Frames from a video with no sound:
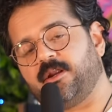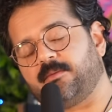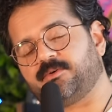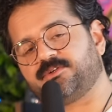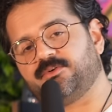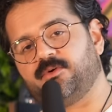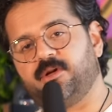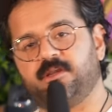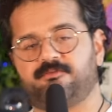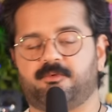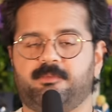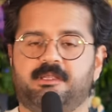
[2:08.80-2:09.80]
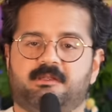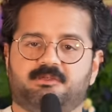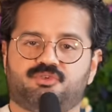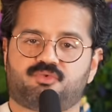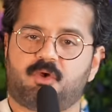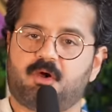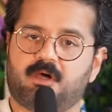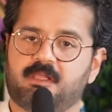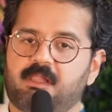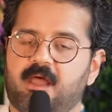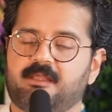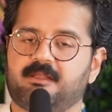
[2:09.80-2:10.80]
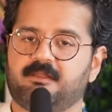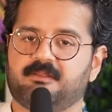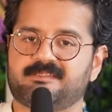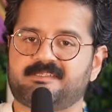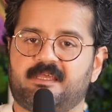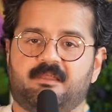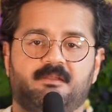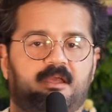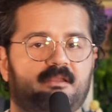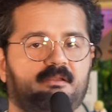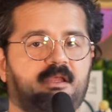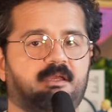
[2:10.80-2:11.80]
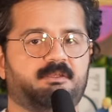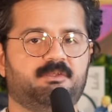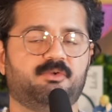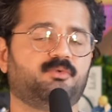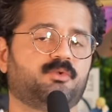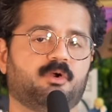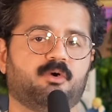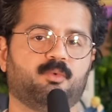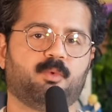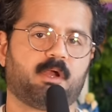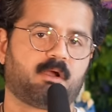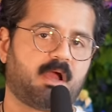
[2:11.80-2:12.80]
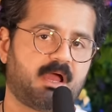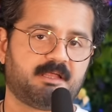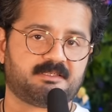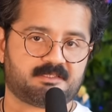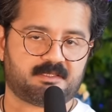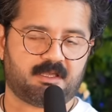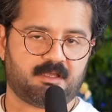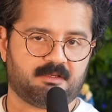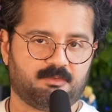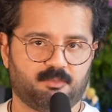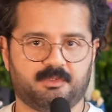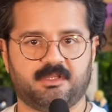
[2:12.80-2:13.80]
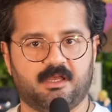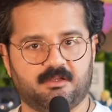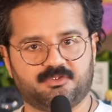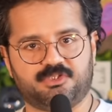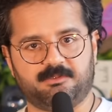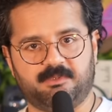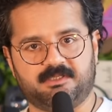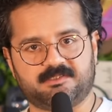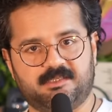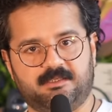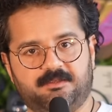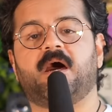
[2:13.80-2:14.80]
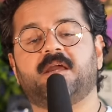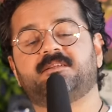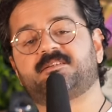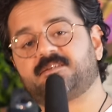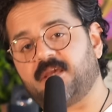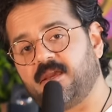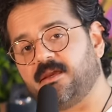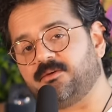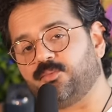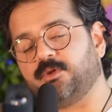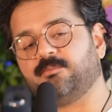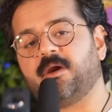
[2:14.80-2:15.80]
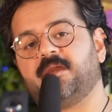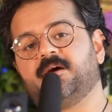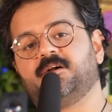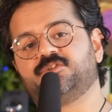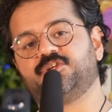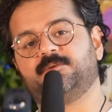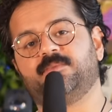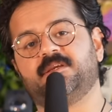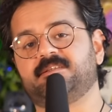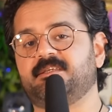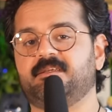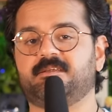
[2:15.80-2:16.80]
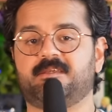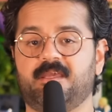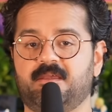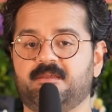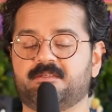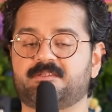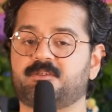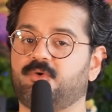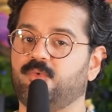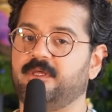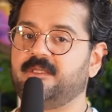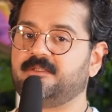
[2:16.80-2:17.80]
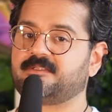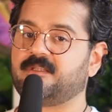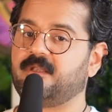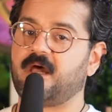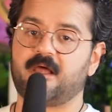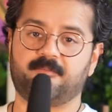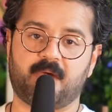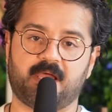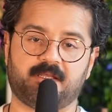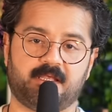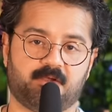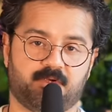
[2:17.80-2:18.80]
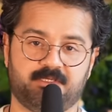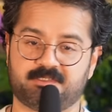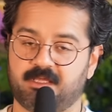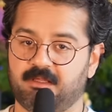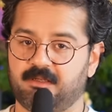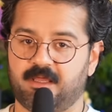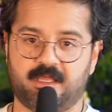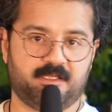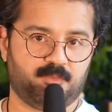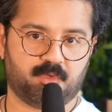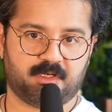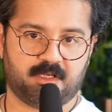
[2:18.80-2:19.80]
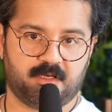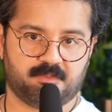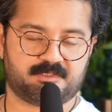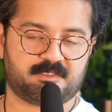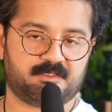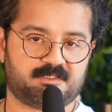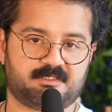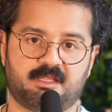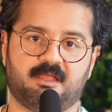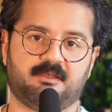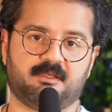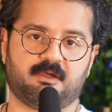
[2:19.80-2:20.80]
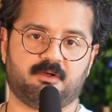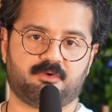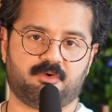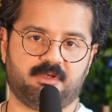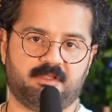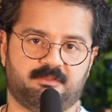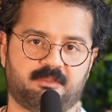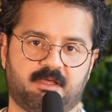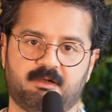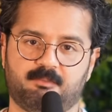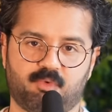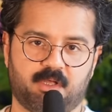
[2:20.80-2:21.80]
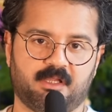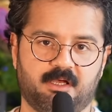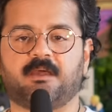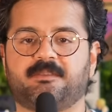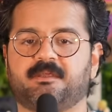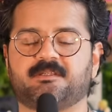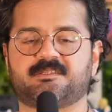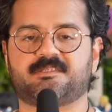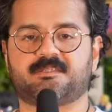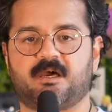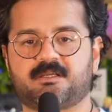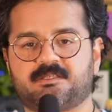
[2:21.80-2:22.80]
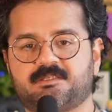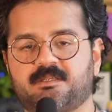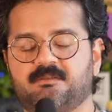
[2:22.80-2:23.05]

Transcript: opportunity for me to draw a line in the sand and let you know where I stand with LGBT. I stand with my LGBT kings, queens, non-binaries, and anyone else standing underneath that umbrella. I think it sucks